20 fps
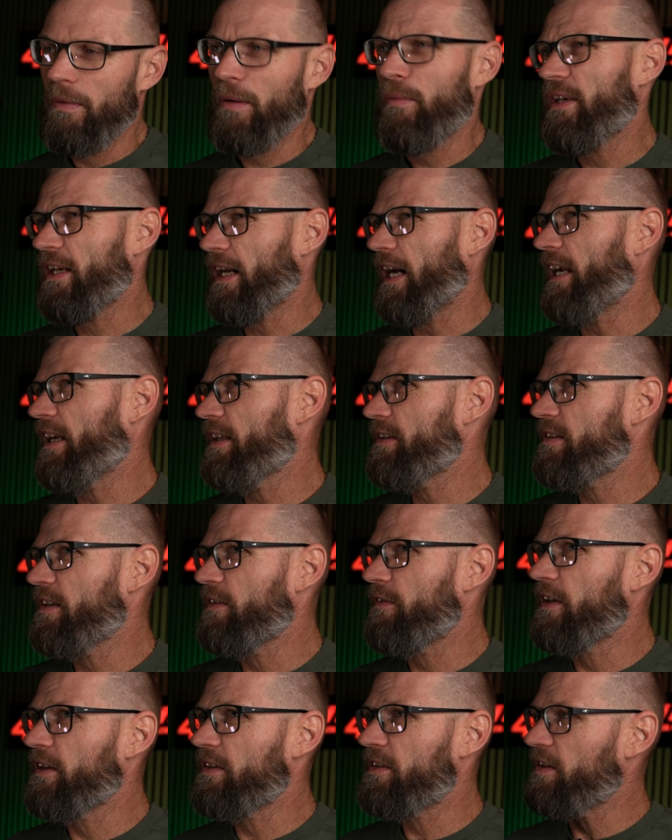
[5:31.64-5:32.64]
But regardless
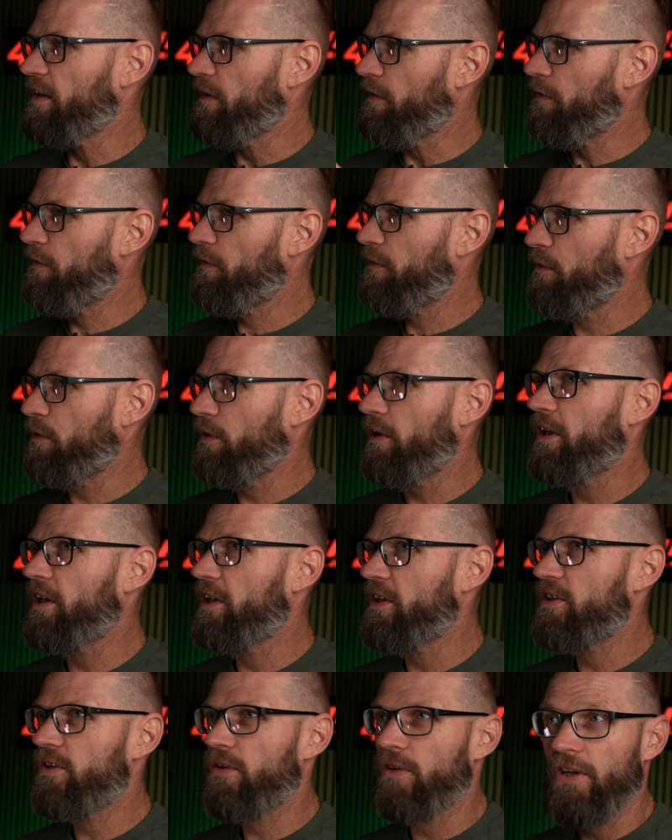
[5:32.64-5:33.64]
if it's a
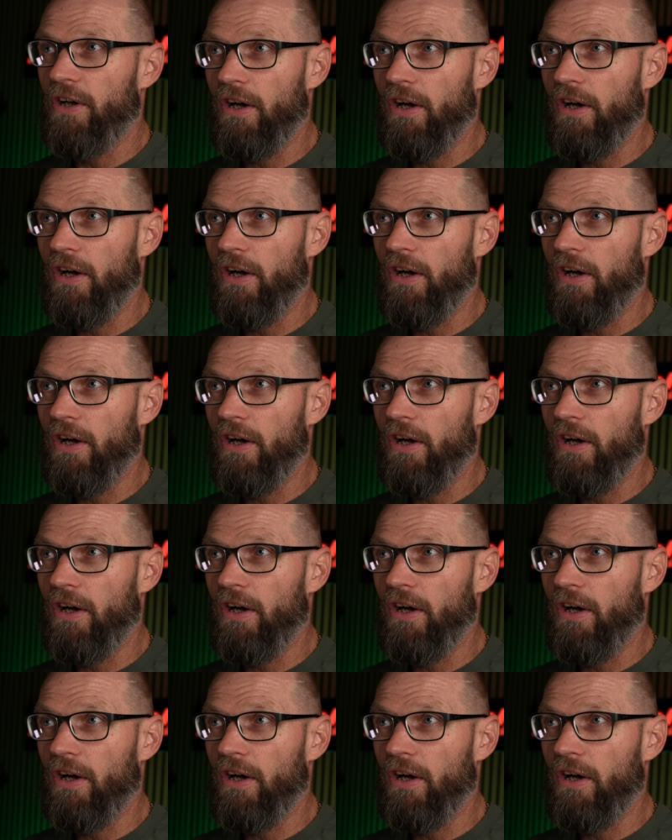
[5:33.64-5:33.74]
fridge or an